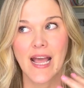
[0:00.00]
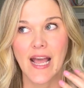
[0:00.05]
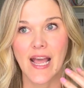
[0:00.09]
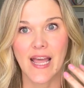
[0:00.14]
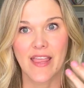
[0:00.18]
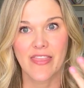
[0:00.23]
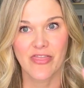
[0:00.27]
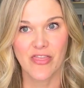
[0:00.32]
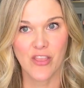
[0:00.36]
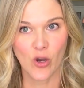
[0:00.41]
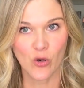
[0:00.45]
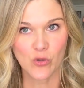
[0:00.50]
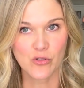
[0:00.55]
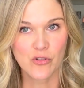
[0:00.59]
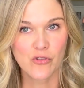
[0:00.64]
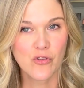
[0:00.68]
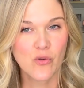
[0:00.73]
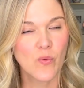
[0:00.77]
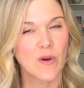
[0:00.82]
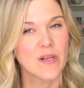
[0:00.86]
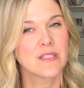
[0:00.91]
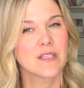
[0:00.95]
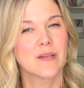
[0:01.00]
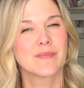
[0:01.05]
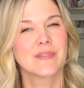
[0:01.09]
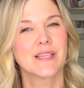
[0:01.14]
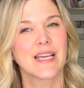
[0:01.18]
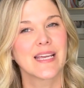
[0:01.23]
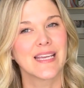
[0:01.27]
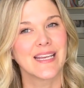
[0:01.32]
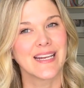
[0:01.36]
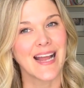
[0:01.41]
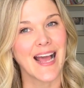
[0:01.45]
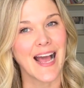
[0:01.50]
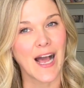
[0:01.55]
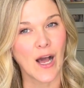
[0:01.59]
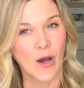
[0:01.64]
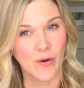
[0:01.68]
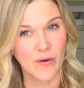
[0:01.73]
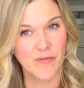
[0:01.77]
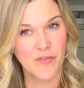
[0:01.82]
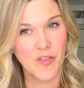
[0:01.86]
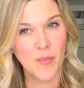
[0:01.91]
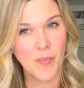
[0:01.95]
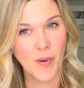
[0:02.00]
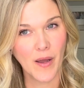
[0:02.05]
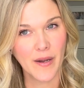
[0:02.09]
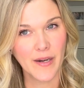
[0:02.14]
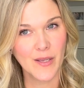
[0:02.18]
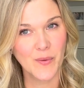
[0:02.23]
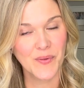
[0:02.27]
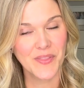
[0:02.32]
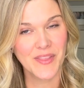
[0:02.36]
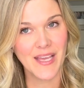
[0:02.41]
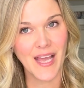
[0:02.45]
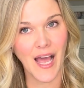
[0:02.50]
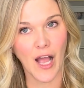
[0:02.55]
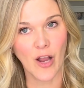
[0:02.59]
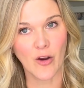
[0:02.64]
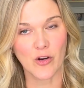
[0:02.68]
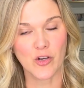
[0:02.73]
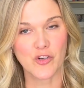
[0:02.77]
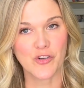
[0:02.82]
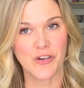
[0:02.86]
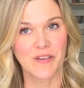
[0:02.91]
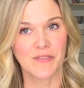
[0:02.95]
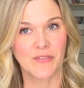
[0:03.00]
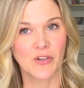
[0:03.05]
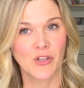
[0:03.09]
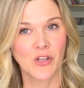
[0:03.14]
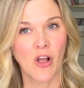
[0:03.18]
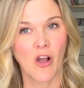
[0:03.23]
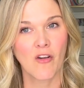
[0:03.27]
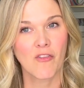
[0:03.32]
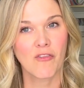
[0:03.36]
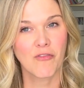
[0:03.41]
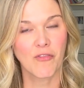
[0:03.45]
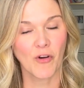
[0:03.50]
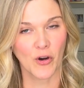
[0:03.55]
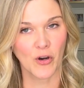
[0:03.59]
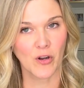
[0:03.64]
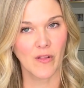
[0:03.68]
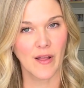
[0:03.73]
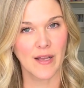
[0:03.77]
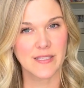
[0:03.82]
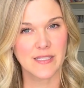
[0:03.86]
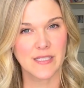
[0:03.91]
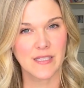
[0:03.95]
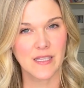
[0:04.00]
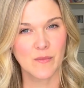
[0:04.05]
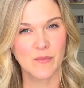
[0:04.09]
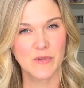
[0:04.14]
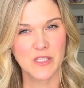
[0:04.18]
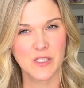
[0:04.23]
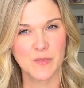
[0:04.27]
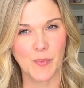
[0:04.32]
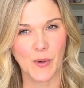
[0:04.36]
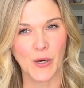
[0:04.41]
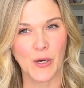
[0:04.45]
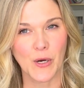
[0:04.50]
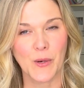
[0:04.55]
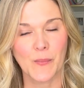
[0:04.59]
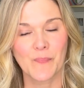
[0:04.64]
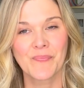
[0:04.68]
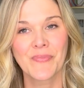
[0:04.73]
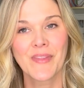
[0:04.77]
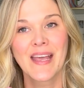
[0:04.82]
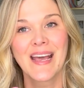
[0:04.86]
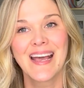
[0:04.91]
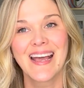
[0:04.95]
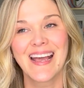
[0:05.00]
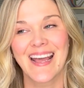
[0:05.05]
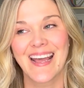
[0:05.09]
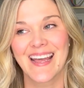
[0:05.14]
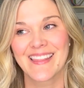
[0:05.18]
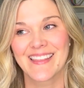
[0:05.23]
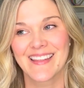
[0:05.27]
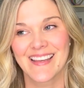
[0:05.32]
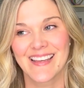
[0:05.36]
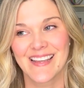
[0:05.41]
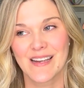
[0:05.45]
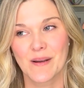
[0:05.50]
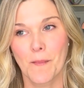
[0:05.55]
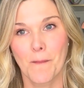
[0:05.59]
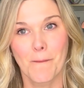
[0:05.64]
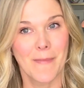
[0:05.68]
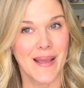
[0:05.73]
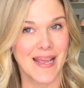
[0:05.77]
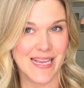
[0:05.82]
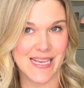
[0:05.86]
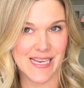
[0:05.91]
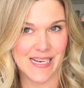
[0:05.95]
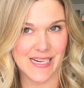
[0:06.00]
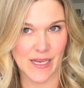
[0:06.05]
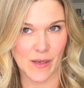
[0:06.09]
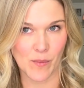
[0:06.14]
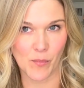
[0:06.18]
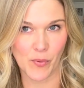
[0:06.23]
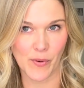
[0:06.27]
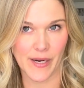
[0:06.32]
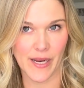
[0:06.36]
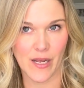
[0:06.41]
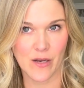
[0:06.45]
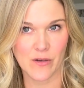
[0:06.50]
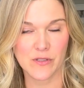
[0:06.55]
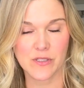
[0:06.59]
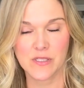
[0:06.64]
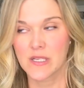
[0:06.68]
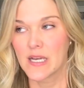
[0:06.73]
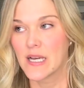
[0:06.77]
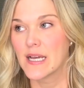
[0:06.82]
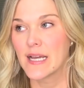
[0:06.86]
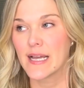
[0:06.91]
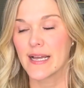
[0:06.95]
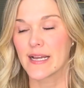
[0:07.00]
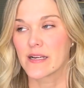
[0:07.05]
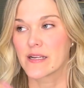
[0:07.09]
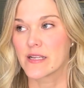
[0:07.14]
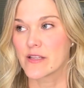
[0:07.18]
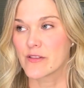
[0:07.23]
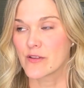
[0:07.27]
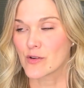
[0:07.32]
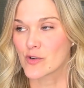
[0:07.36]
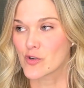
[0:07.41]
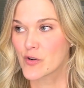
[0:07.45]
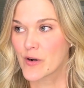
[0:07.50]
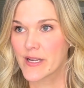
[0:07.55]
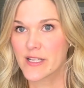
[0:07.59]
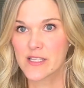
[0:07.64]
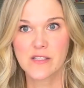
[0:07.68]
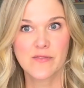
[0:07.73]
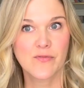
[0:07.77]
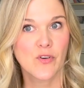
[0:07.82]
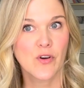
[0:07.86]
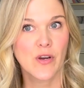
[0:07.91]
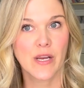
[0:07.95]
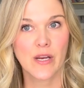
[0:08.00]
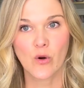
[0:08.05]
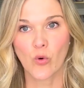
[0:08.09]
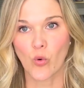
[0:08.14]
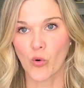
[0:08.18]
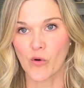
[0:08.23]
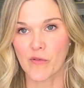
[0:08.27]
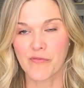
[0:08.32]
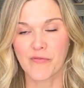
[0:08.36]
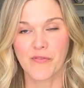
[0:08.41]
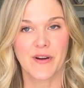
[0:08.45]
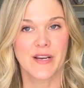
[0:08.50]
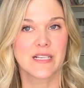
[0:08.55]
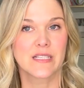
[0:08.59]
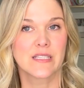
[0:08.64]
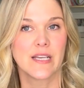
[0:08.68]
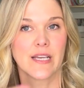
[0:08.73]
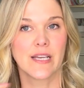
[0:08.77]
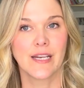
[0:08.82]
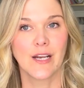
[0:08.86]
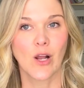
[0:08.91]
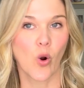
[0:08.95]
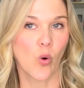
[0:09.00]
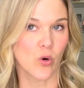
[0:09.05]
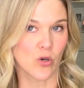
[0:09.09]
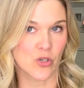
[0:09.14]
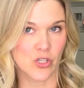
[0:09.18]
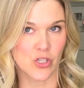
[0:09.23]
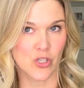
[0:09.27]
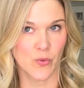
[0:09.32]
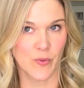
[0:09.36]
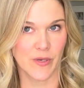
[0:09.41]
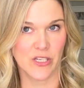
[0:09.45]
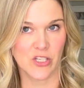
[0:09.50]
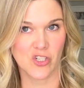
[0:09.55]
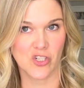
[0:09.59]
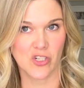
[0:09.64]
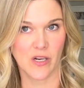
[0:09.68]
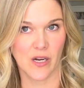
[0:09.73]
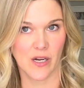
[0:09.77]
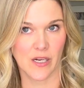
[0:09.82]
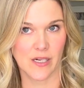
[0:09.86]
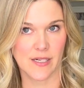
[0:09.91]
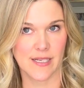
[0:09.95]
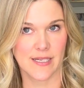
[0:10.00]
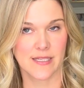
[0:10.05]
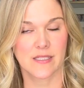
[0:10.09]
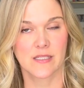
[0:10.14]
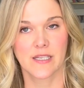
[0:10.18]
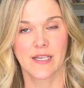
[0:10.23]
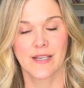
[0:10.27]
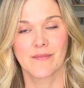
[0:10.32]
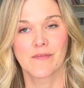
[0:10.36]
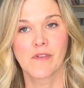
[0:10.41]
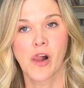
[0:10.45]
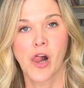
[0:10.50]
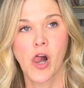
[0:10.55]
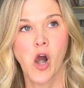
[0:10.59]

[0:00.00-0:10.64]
And those are the ones I'm taking out of the body with the egg retrieval, fertilizing them with sperm, and then making embryos and either transferring or freezing or doing genetic testing.